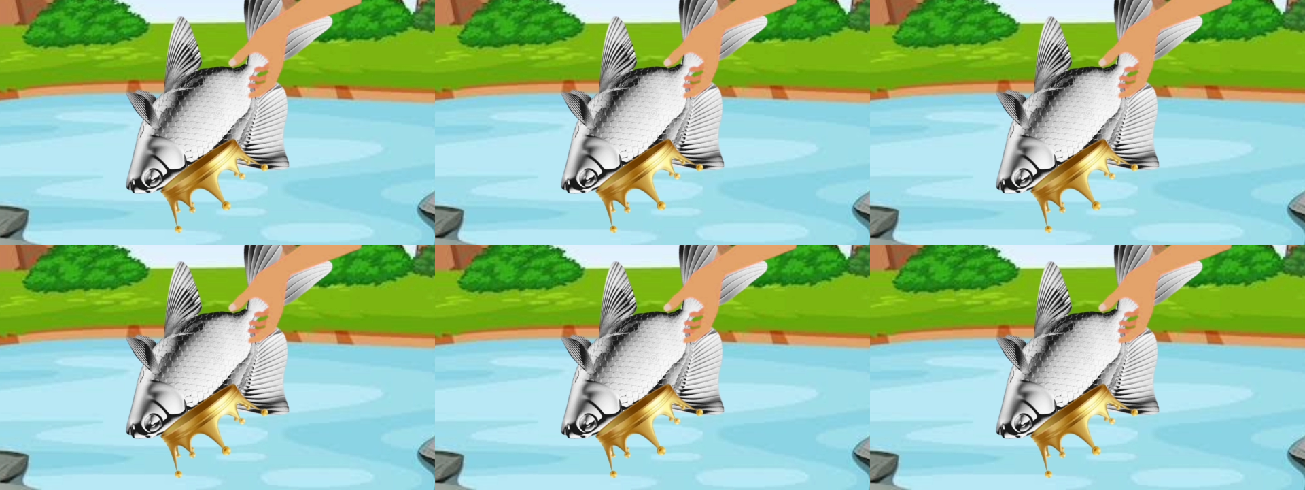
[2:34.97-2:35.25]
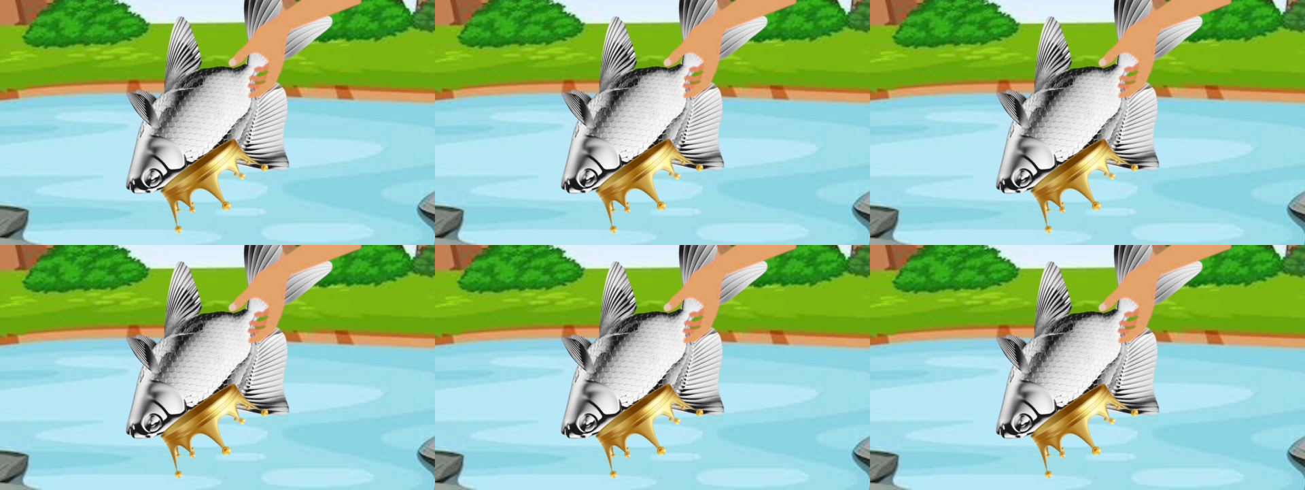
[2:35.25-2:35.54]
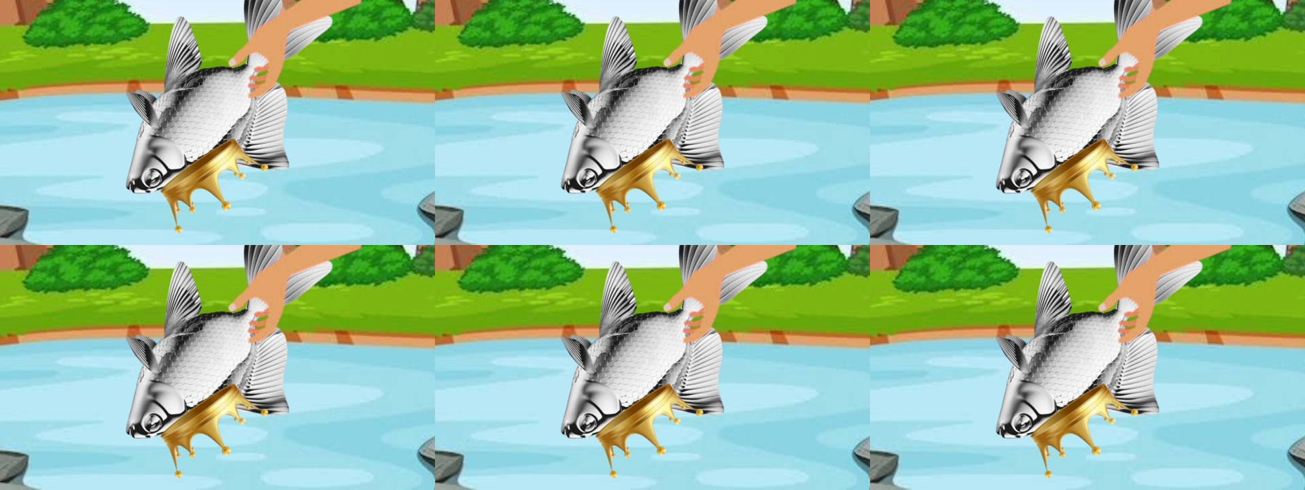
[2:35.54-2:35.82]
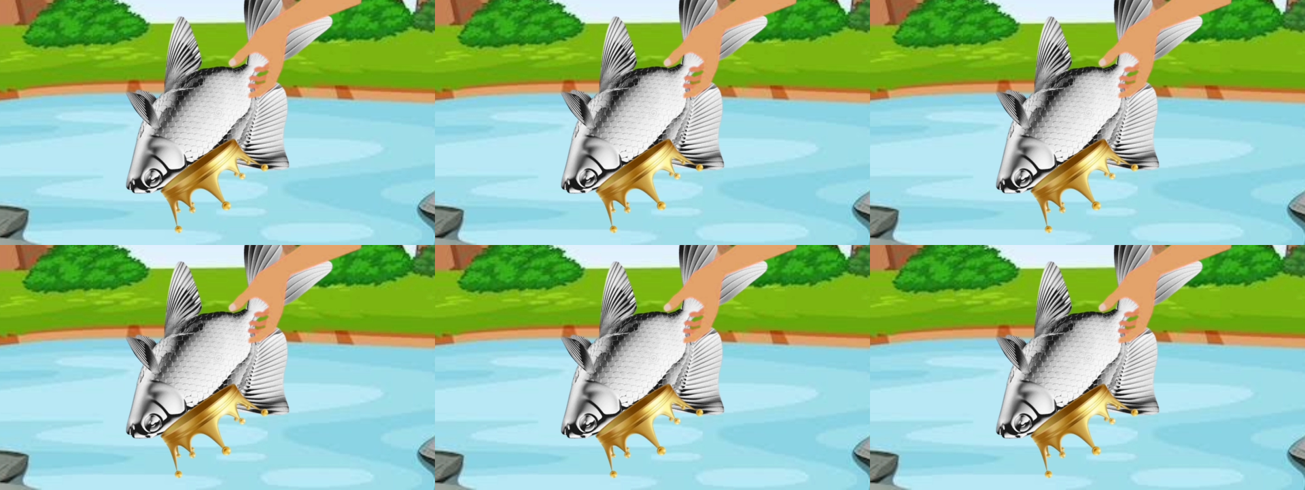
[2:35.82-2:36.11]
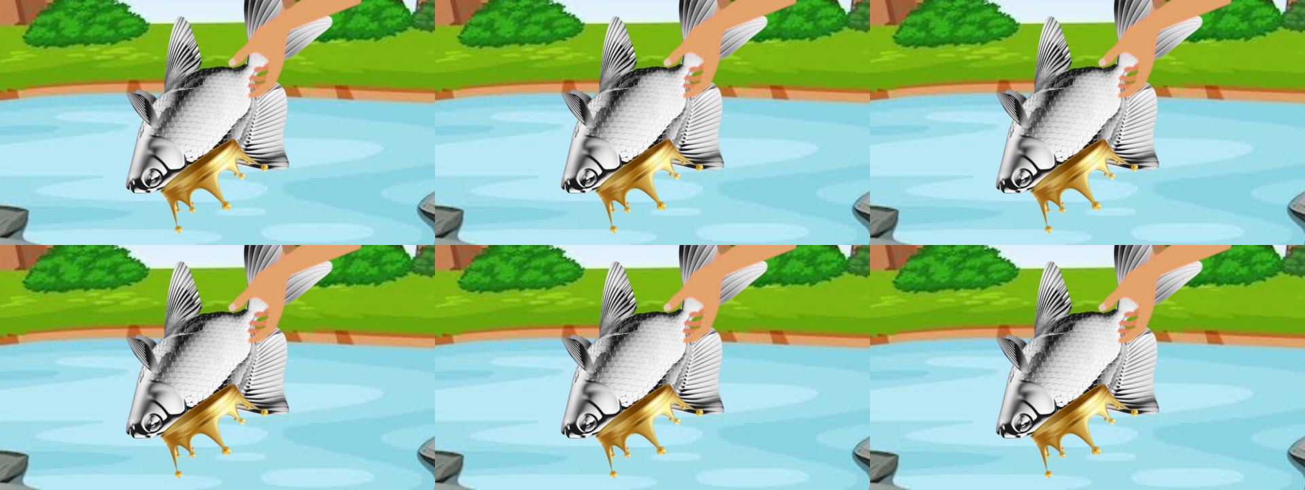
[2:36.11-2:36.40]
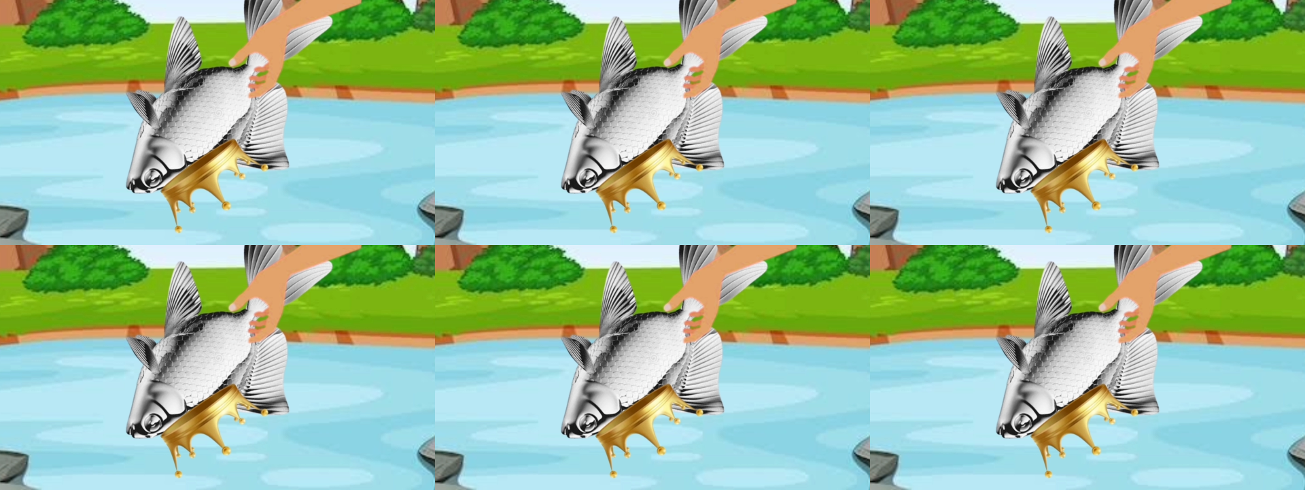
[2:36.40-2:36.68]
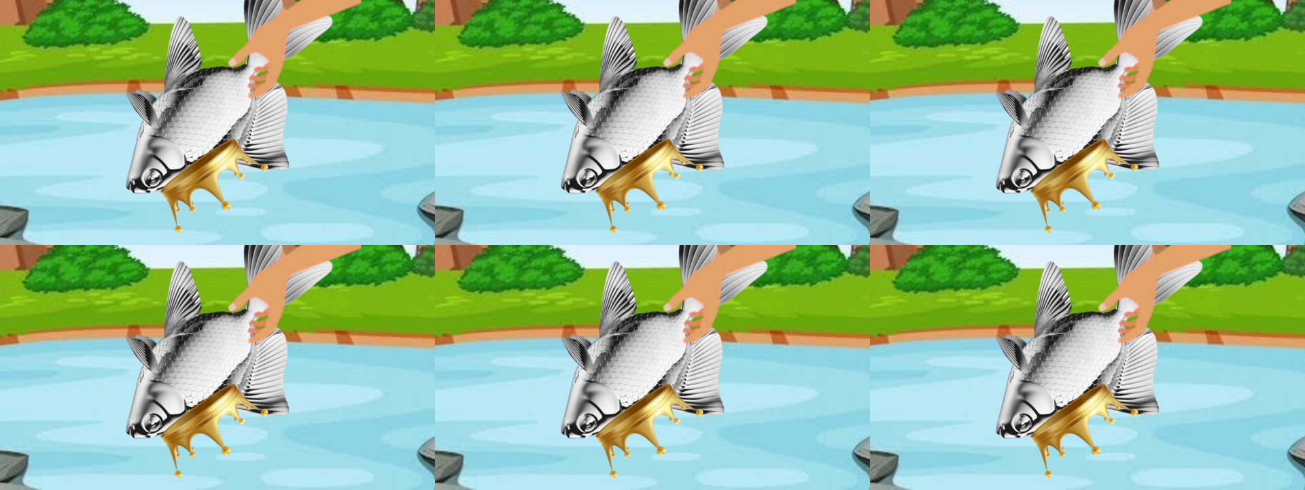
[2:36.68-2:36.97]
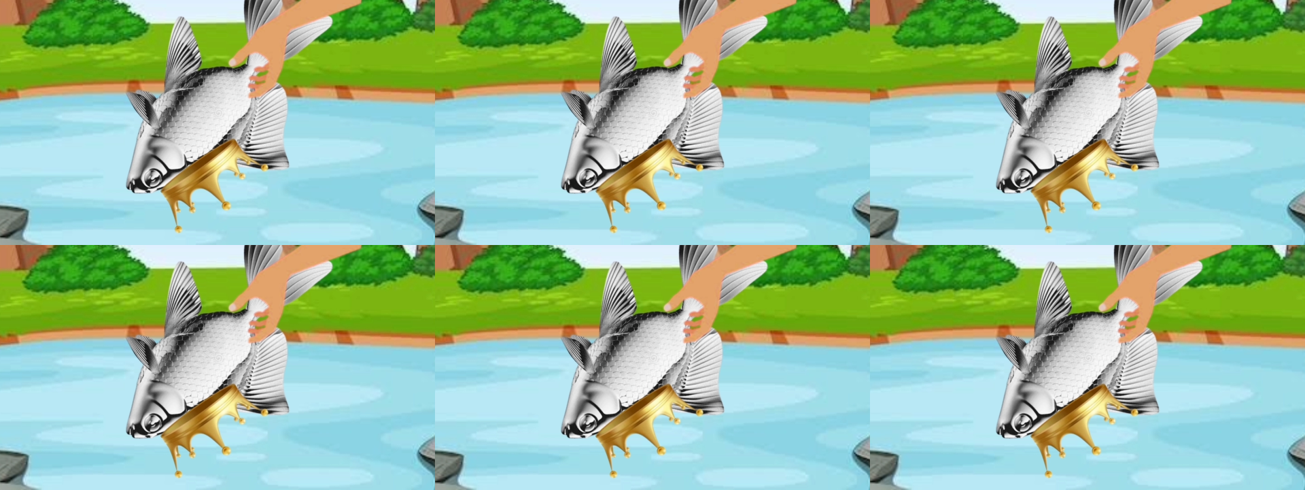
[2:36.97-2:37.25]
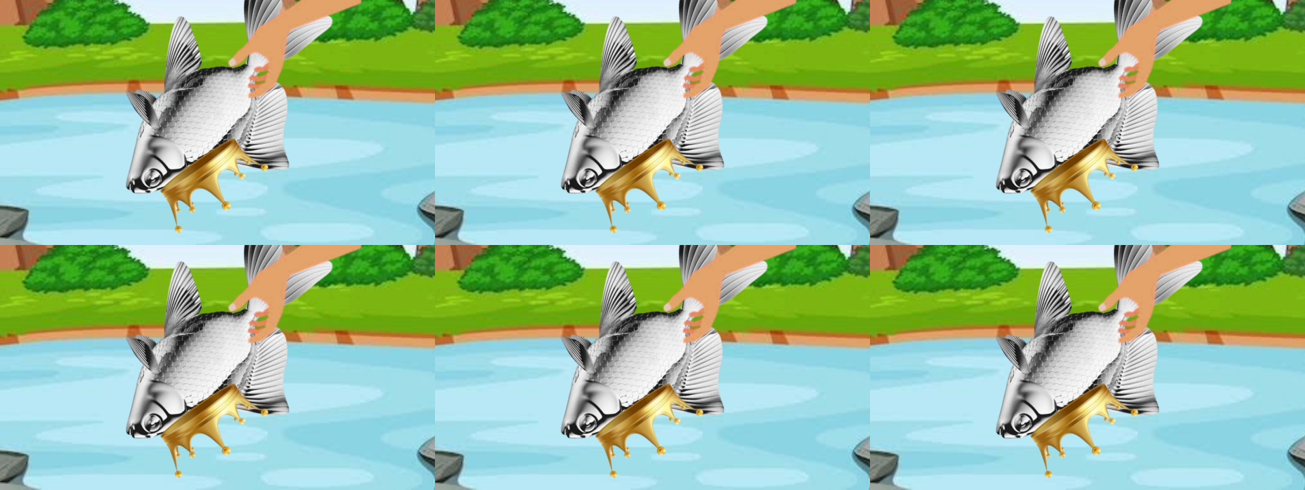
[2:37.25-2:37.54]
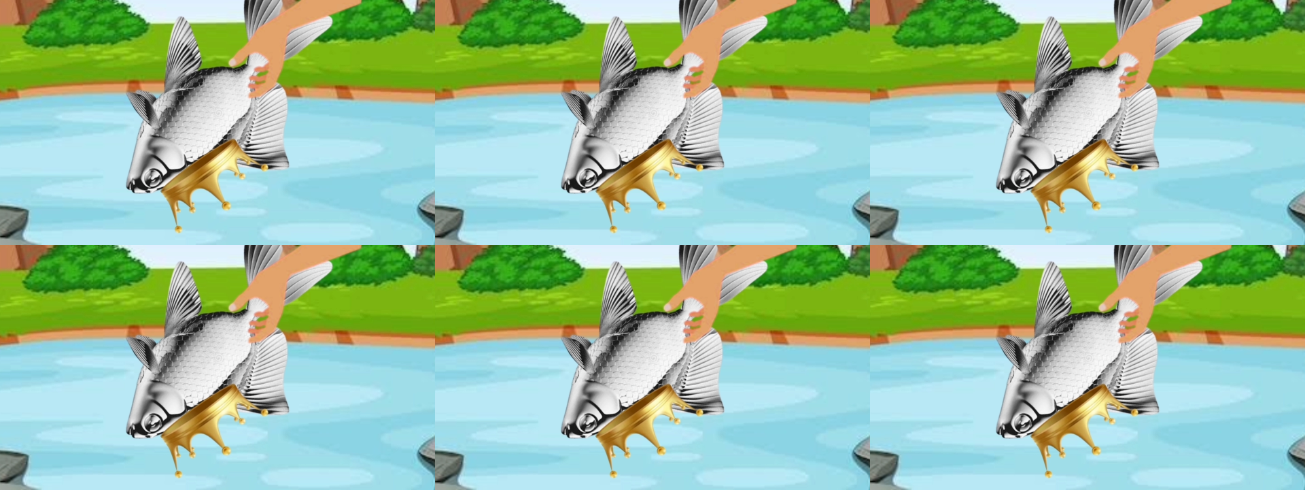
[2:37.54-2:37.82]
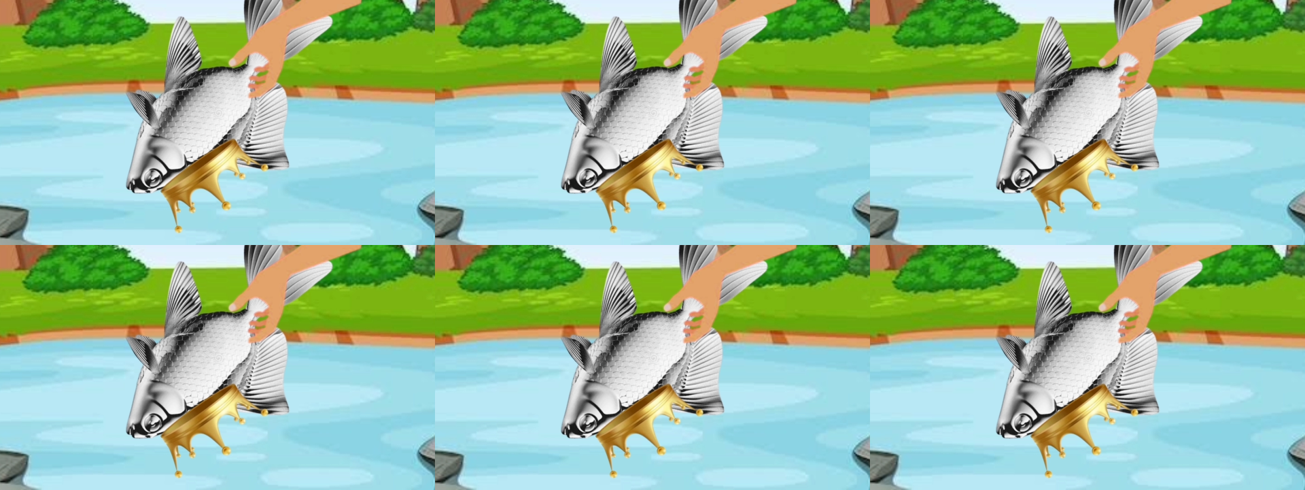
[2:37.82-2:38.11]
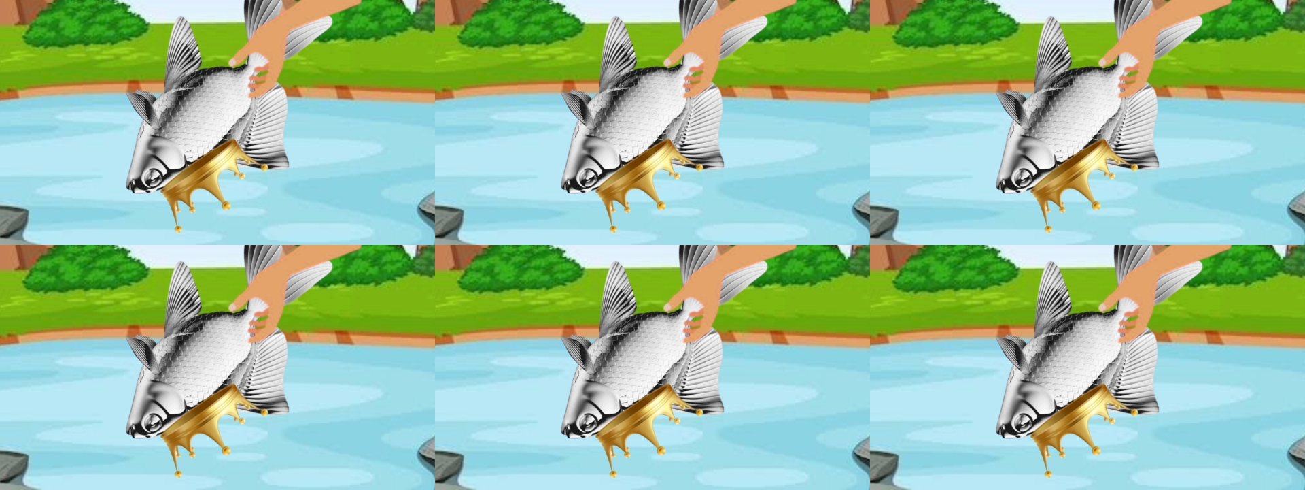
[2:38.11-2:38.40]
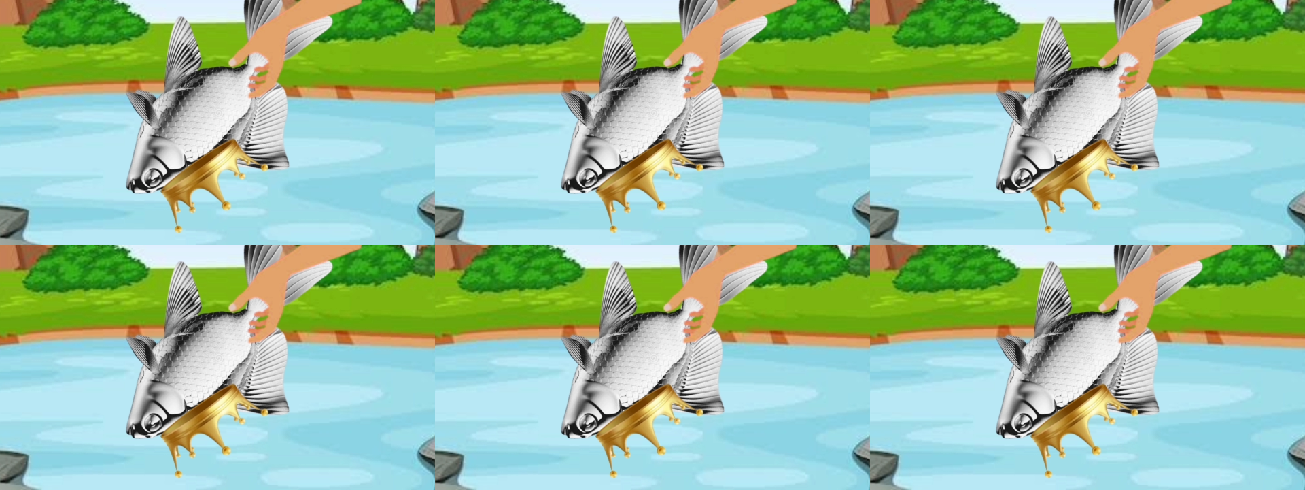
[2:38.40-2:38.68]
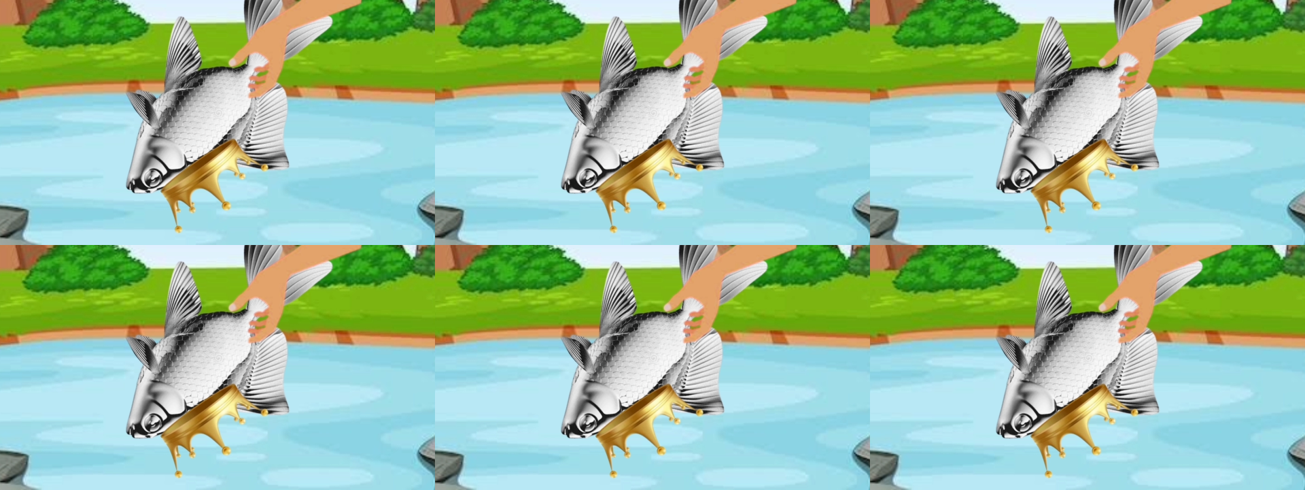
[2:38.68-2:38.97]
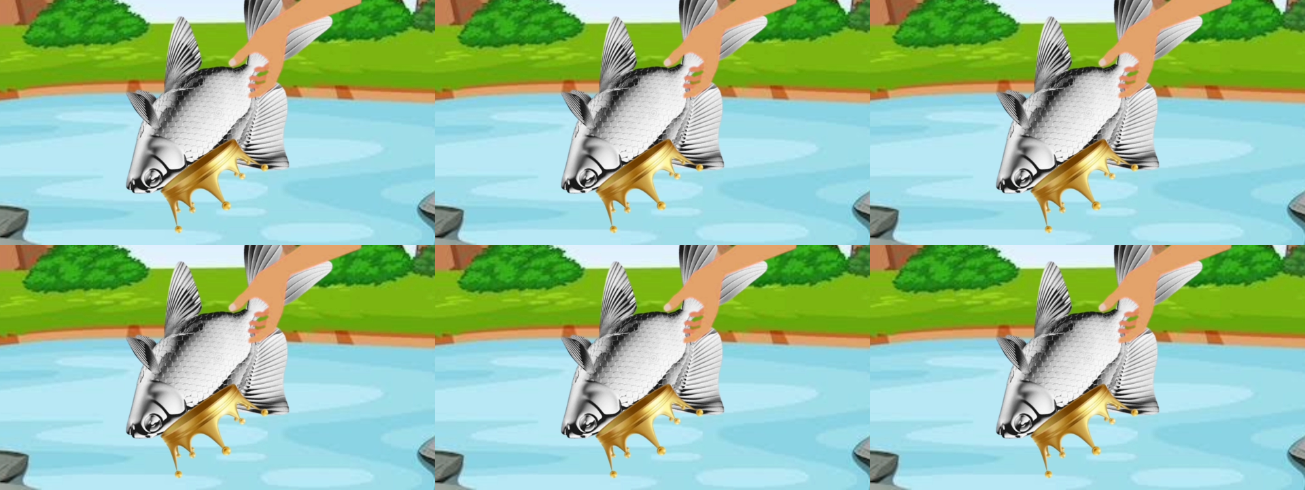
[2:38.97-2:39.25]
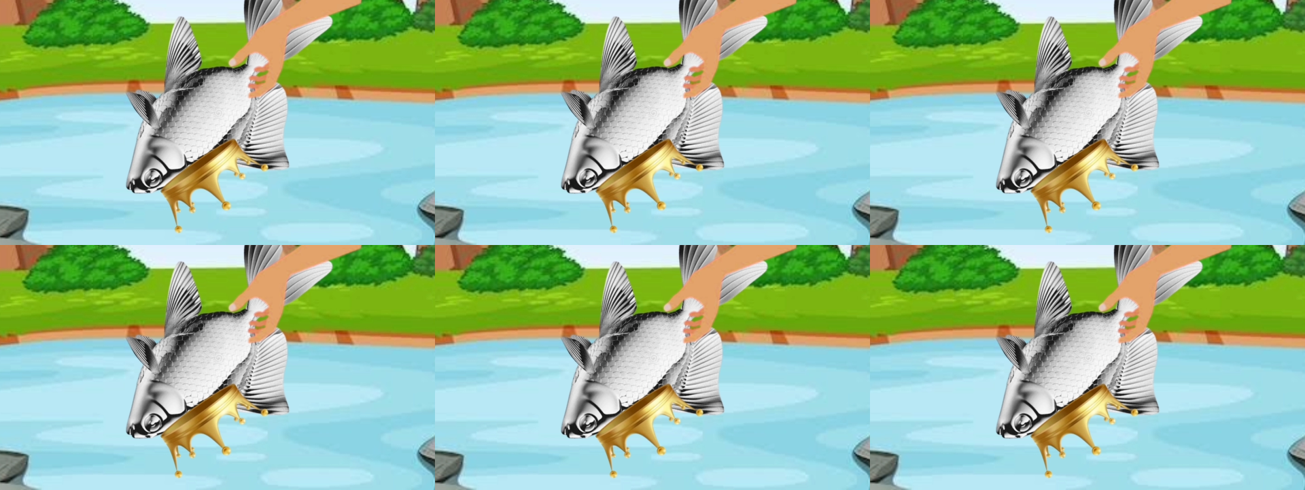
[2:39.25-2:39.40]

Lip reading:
No face is visible, so there are no lips to read.